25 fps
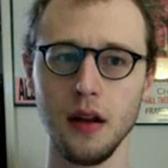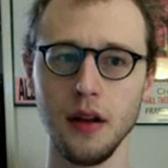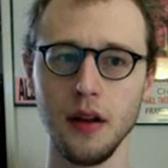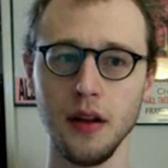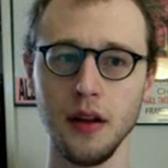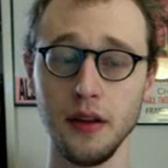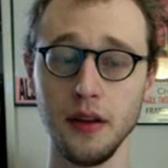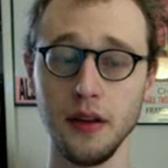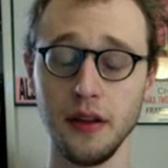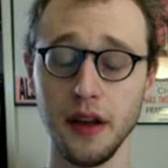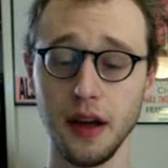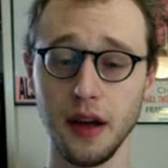
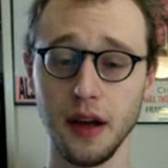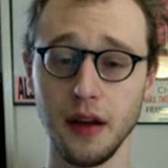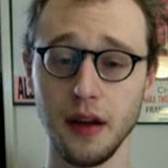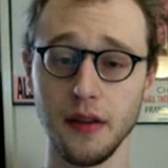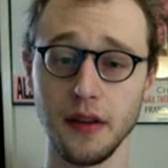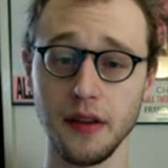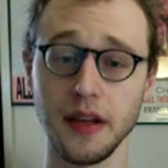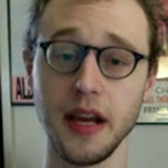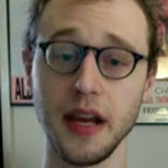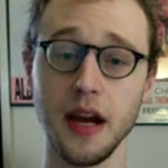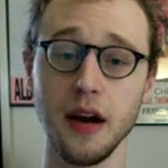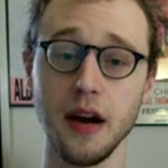the
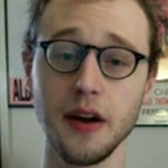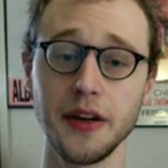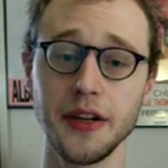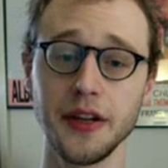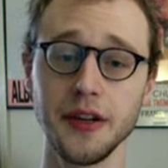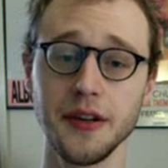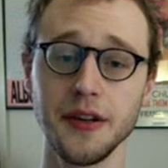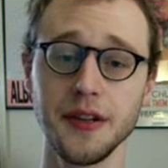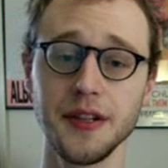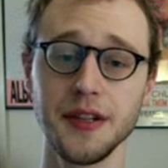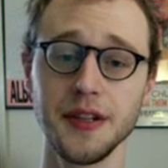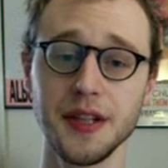the
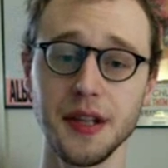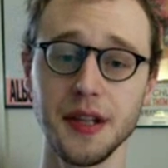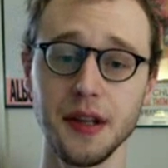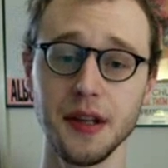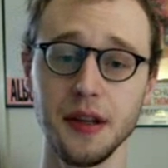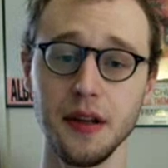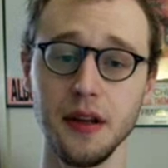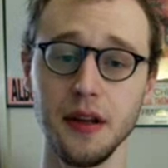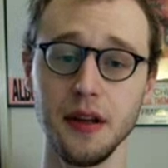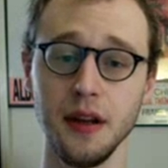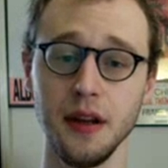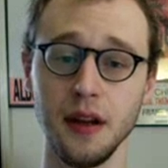characters
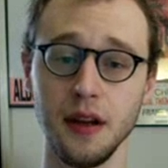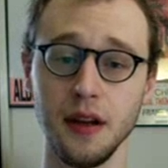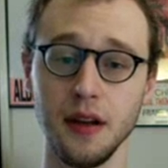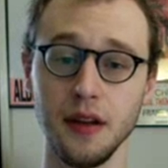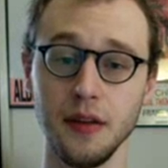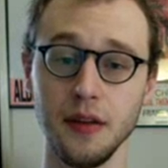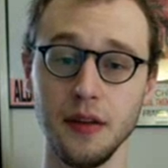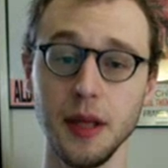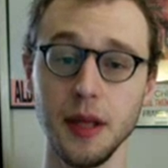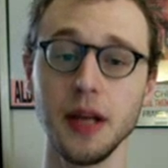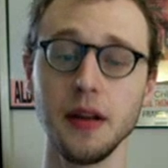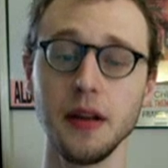
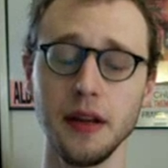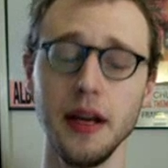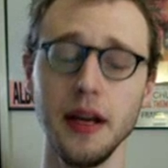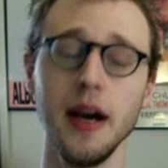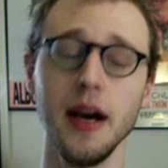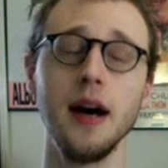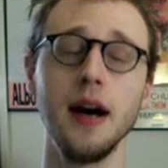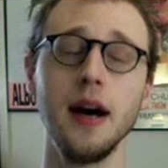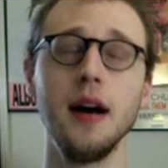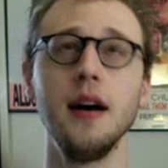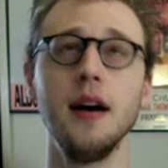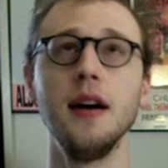you mean
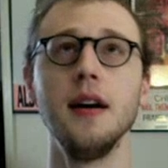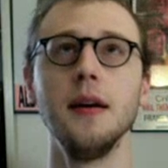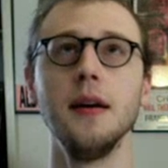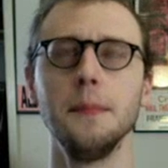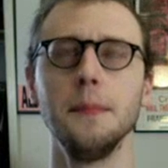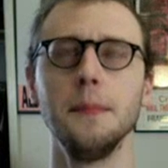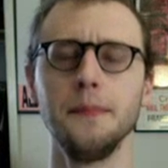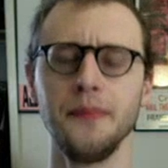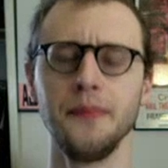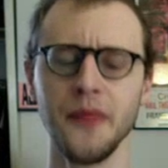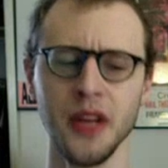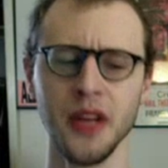yeah
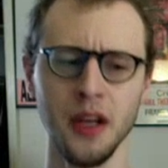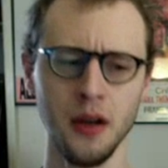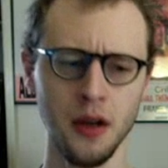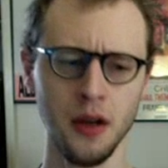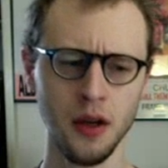um